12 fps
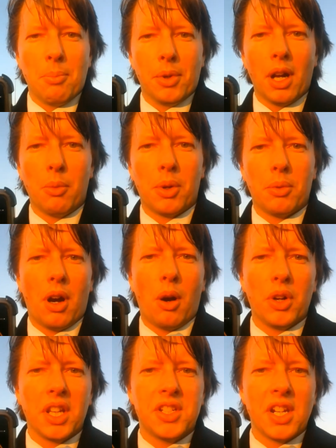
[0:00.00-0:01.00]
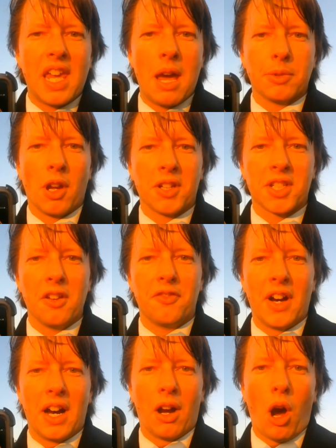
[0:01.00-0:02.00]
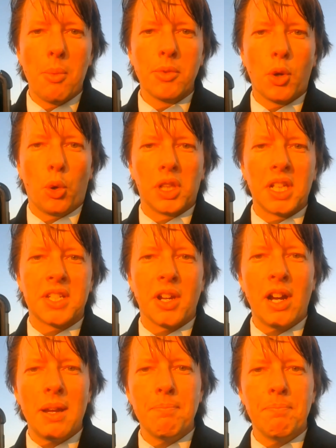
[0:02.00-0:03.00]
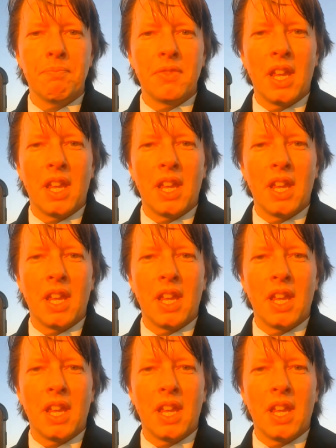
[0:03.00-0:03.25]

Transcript: but I want to check how I'm going so far. I'm calling time.